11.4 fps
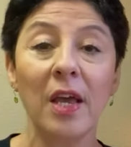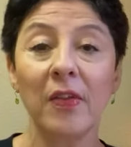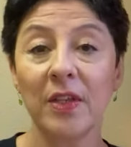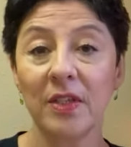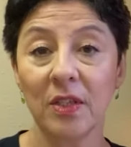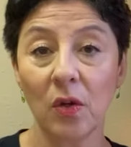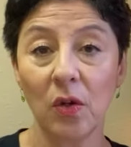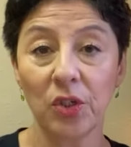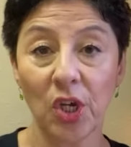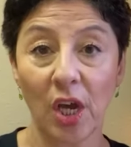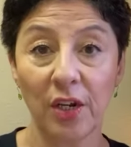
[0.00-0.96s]
This is
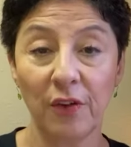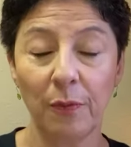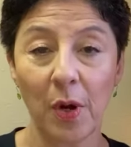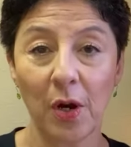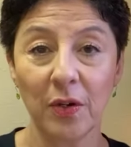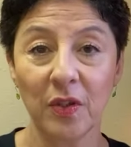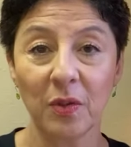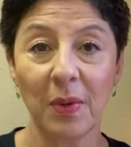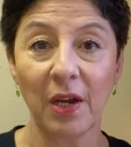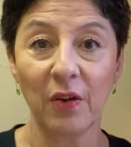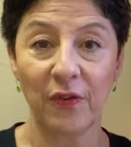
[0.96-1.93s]
called John F. Barnes
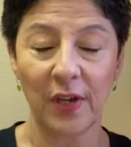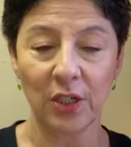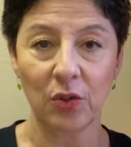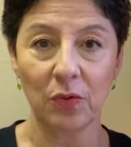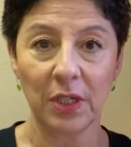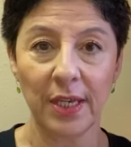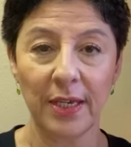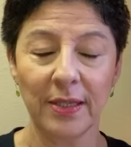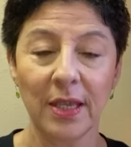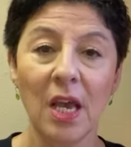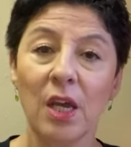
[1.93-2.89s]
Myofascial Release.